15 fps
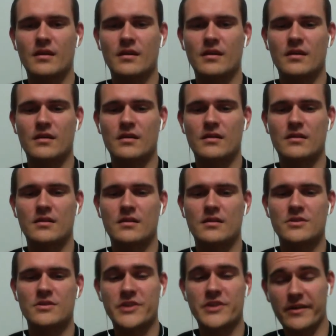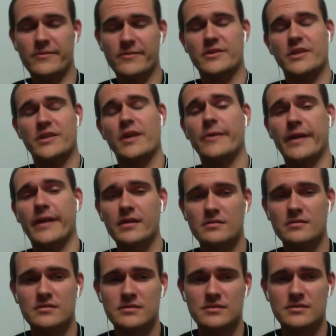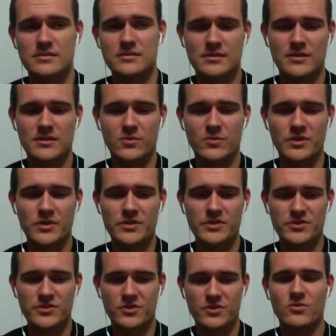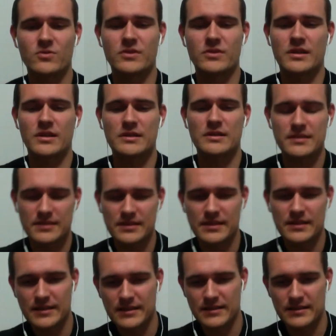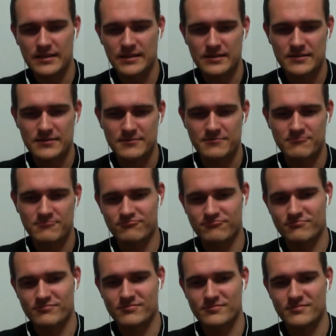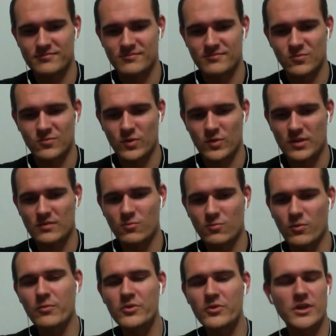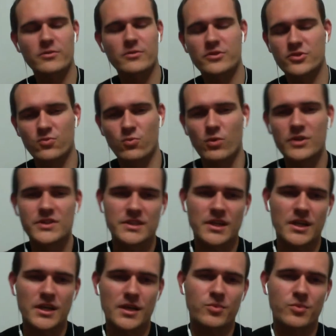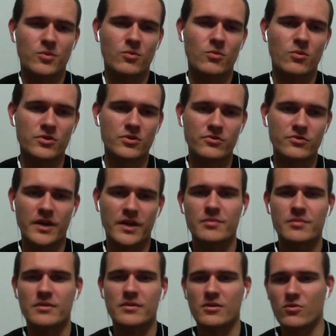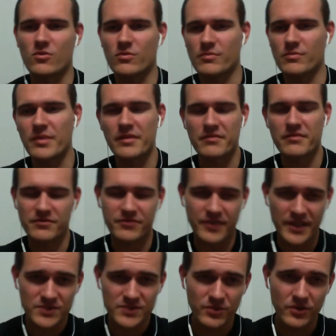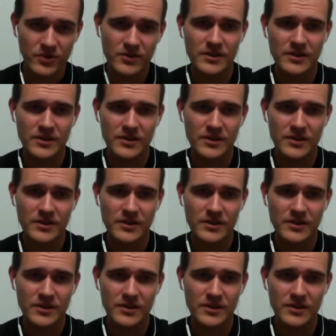Sharing. We saw that, well, when we share it to WhatsApp or to Viber or maybe even Facebook,